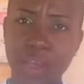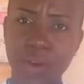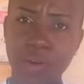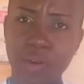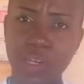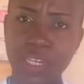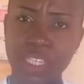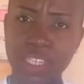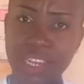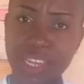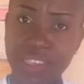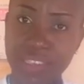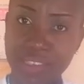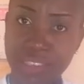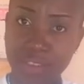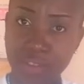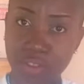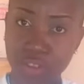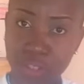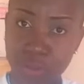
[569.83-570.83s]
organized
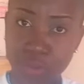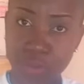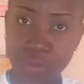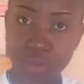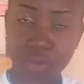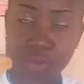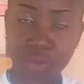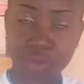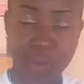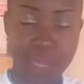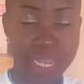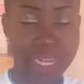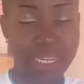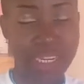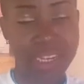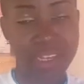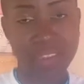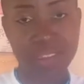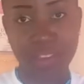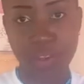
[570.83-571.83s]
a trip to Dubai, and
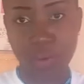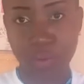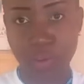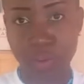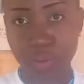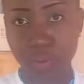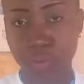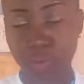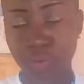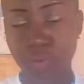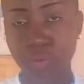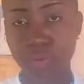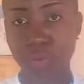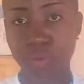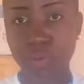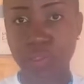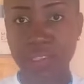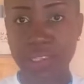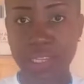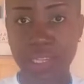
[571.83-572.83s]
last year we were supposed to
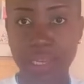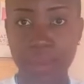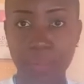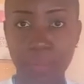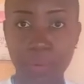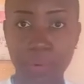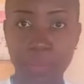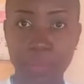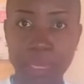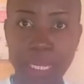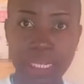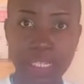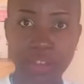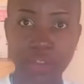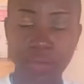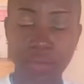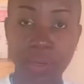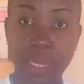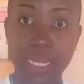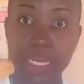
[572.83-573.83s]
do Singapore, Bali,
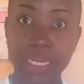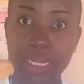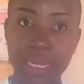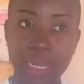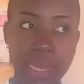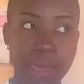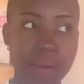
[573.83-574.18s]
Dubai. It didn't